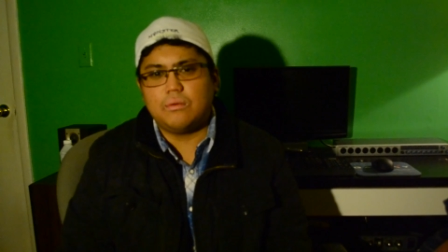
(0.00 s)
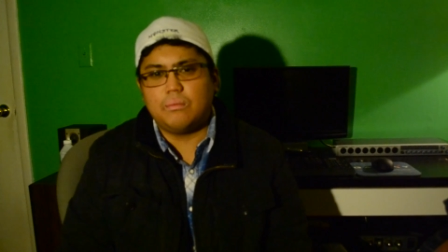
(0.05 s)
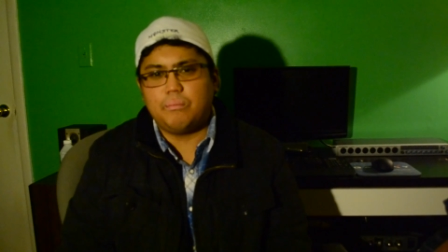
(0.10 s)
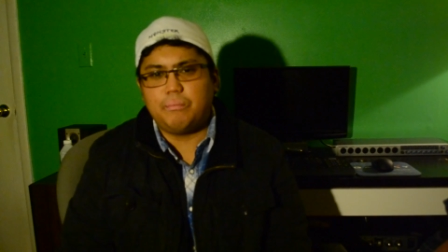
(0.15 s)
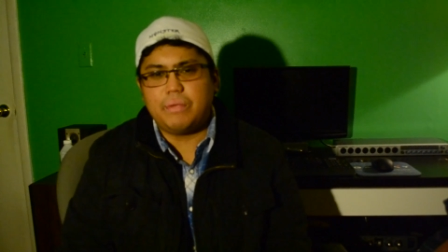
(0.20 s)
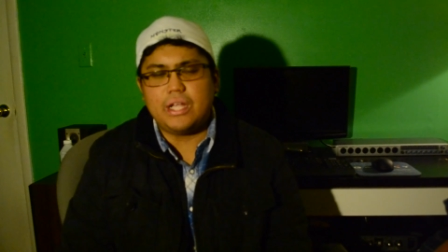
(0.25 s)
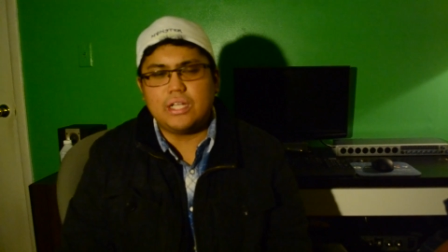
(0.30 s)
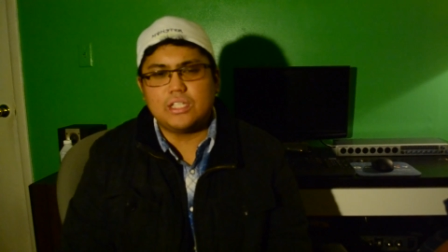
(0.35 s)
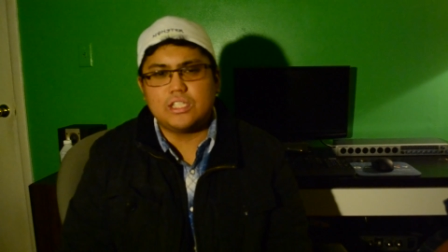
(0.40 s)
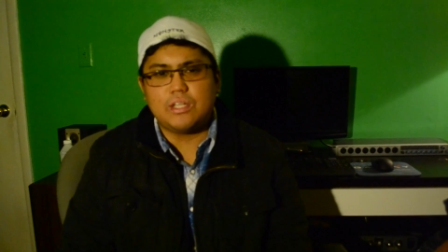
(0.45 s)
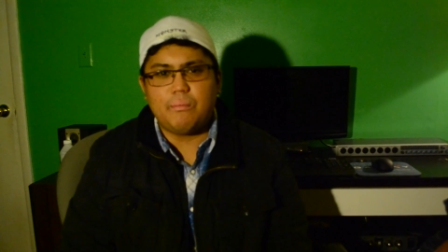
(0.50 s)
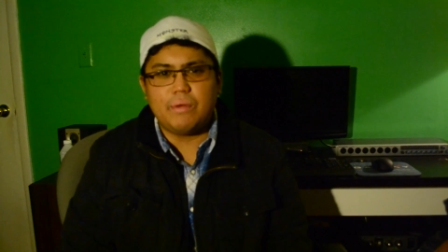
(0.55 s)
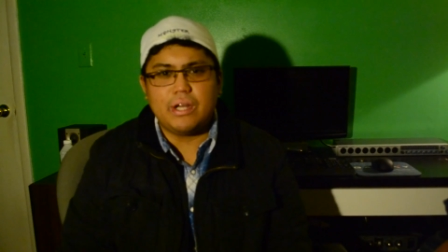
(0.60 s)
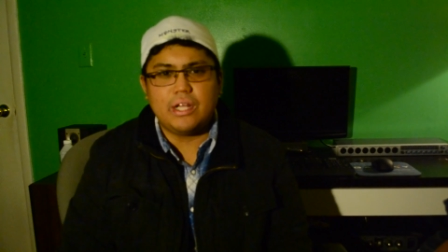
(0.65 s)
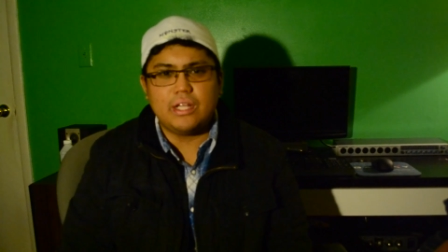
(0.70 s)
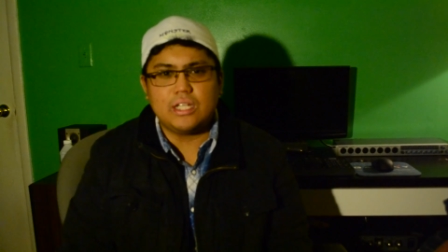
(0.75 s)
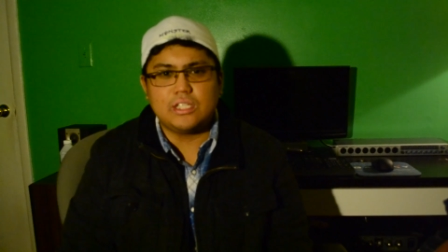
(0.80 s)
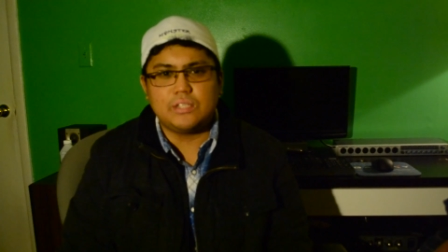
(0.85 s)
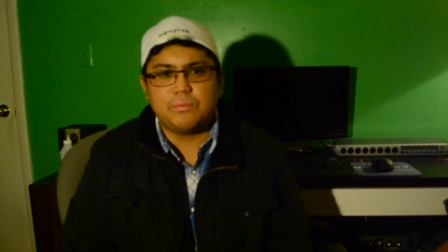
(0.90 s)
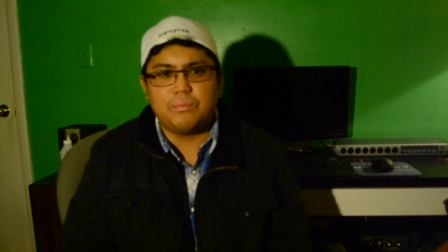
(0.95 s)
being somebody
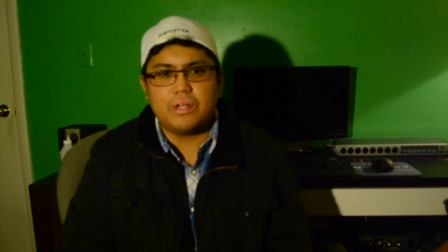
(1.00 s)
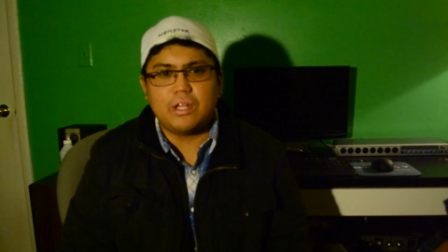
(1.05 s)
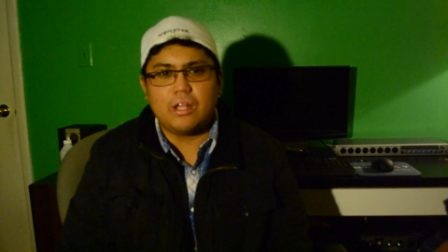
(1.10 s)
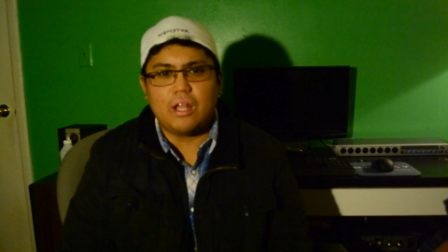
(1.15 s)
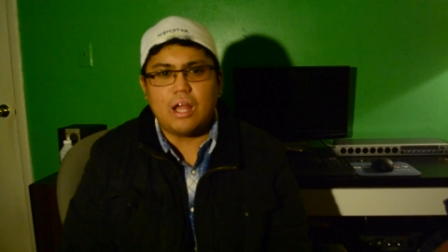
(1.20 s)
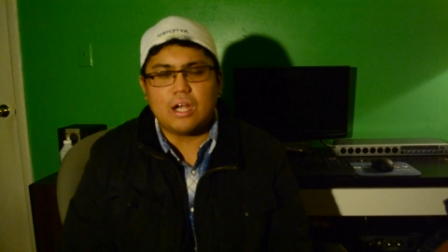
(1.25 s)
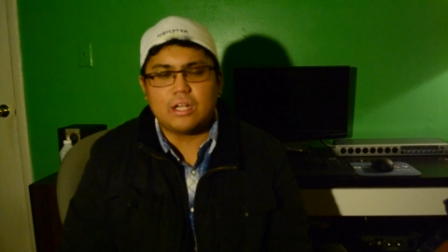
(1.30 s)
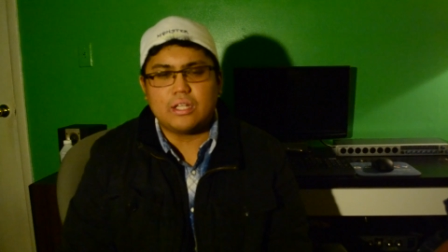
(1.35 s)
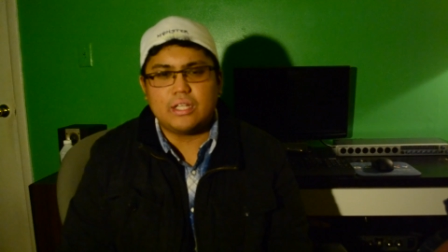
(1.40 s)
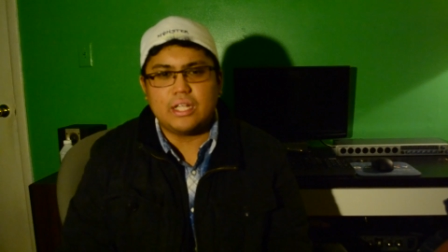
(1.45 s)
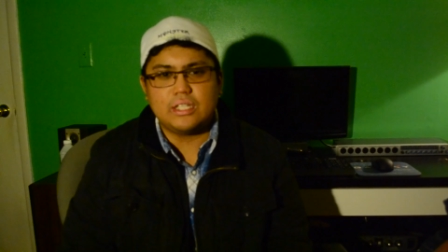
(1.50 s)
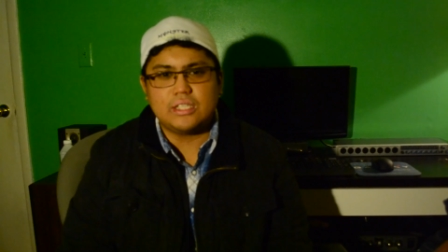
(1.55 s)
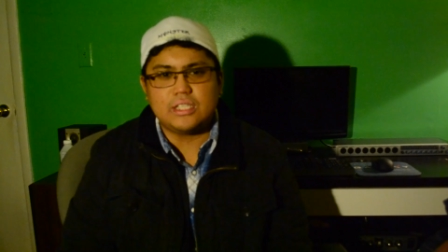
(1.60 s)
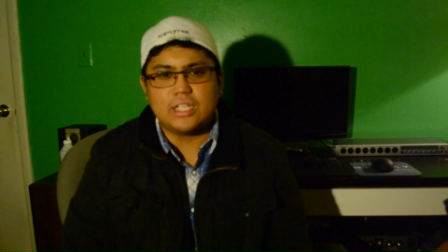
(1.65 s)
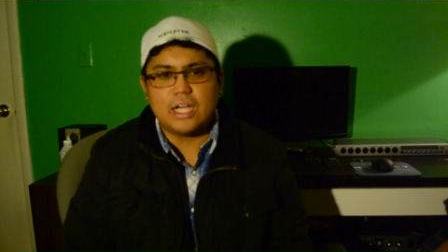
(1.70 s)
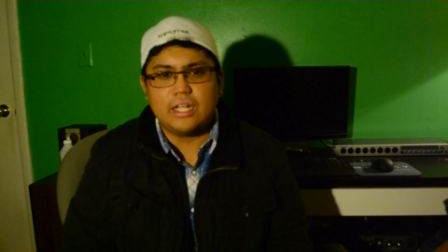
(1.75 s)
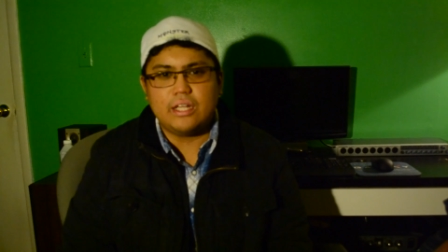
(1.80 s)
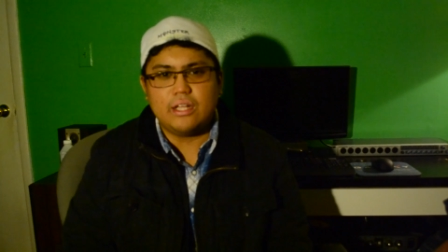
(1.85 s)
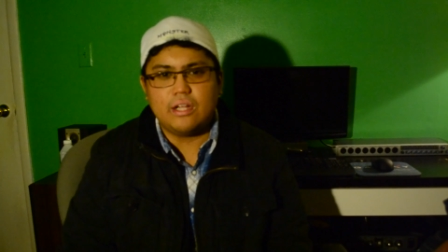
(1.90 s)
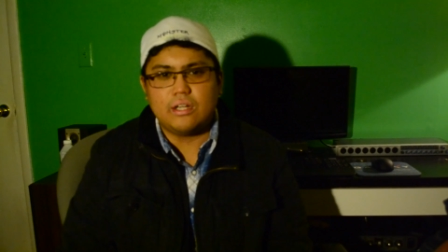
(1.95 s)
that's been locked
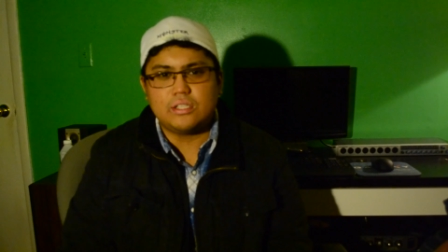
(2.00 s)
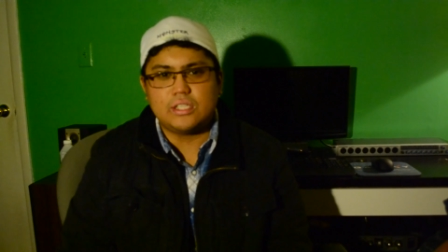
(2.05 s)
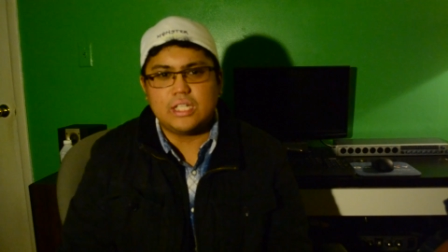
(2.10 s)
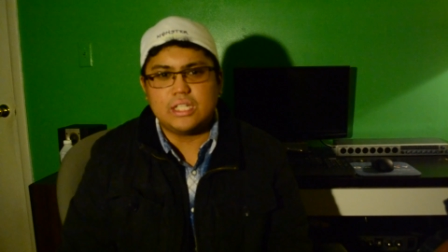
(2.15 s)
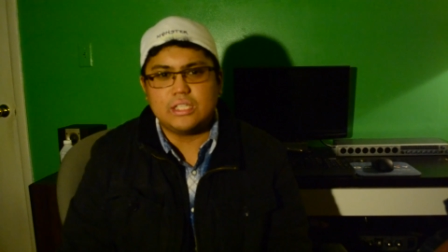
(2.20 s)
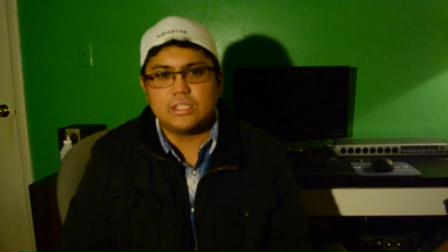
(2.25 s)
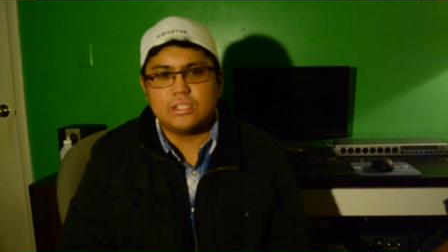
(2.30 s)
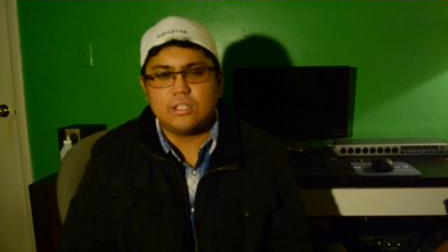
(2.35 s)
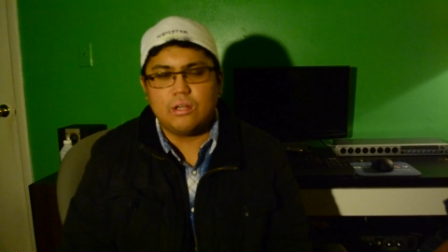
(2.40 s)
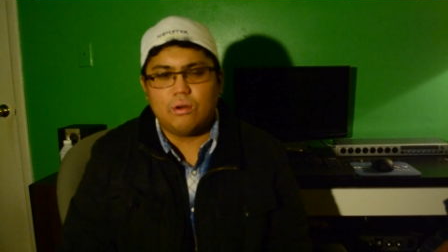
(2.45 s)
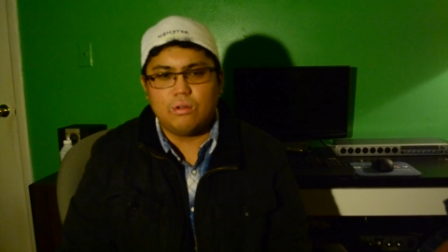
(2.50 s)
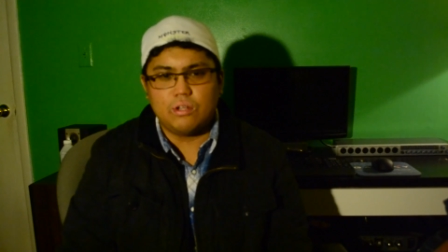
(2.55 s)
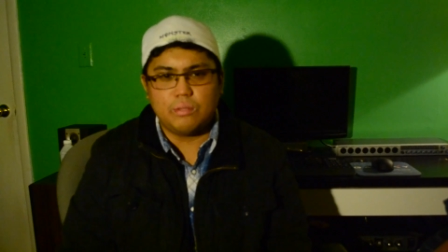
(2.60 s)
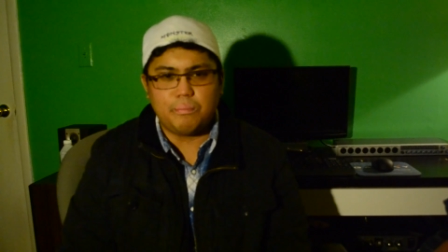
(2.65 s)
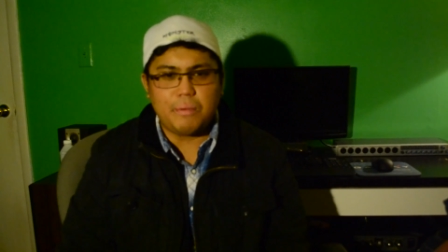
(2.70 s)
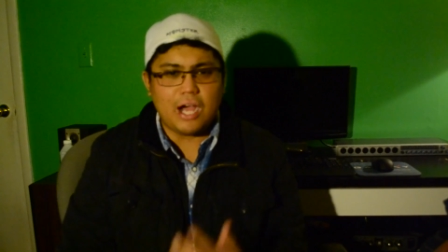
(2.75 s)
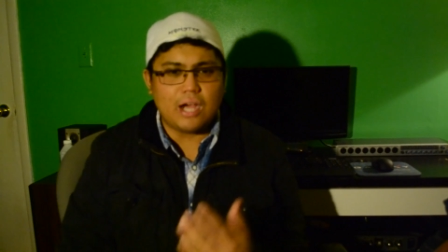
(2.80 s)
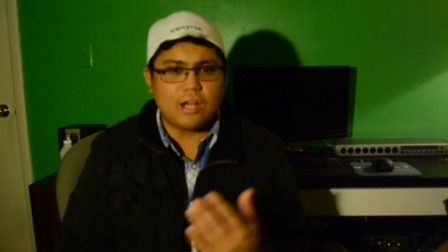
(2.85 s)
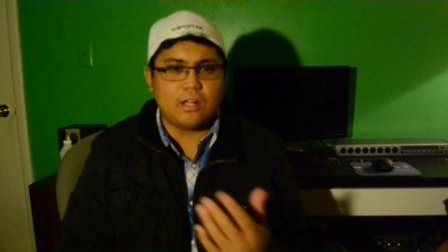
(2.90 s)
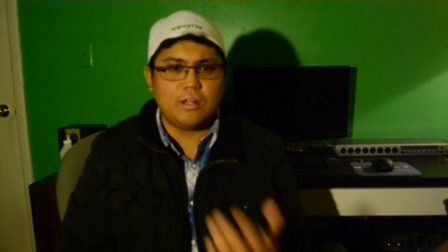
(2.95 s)
inside there since the whole
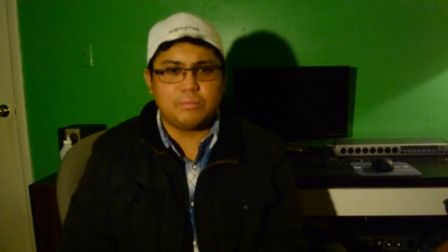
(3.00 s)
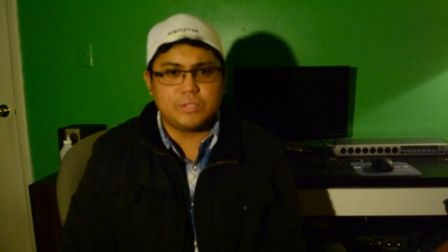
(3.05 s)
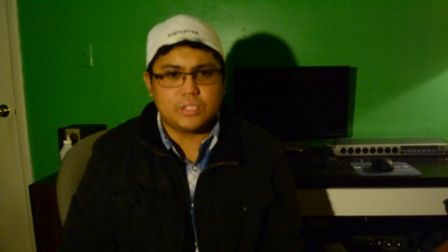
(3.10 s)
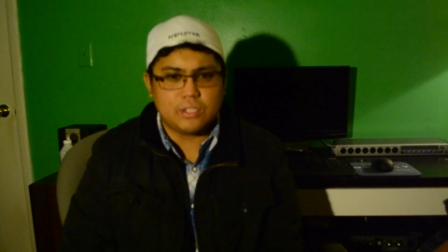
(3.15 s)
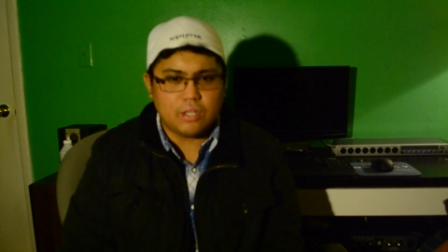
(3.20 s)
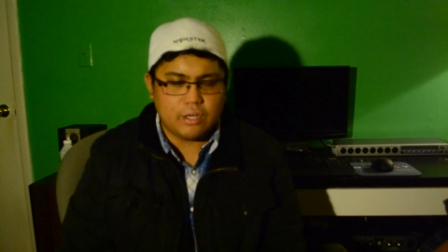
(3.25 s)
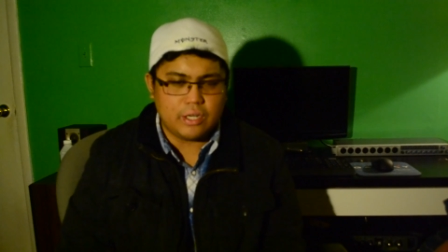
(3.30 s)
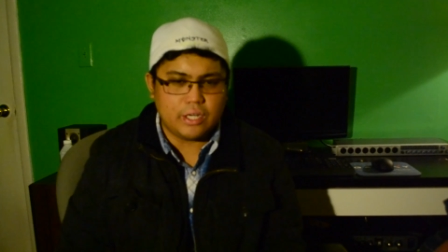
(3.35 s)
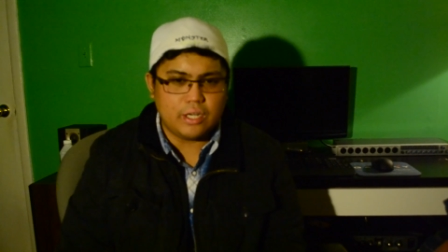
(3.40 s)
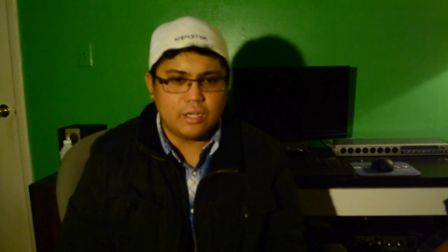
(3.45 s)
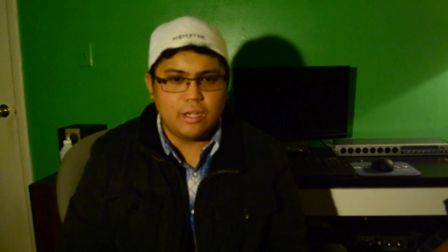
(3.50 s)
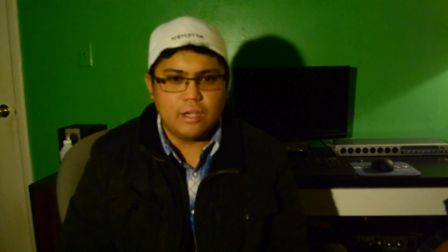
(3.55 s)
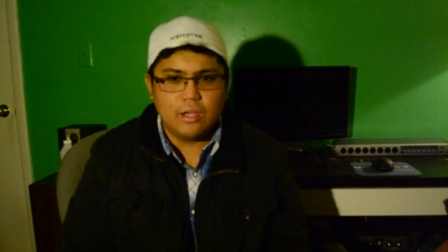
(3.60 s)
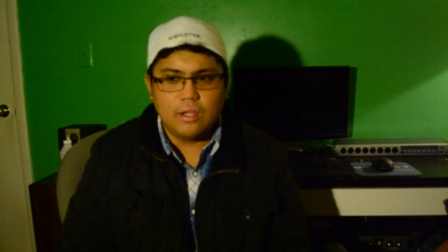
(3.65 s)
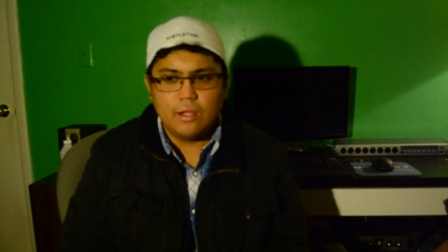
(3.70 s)
apocalypse started.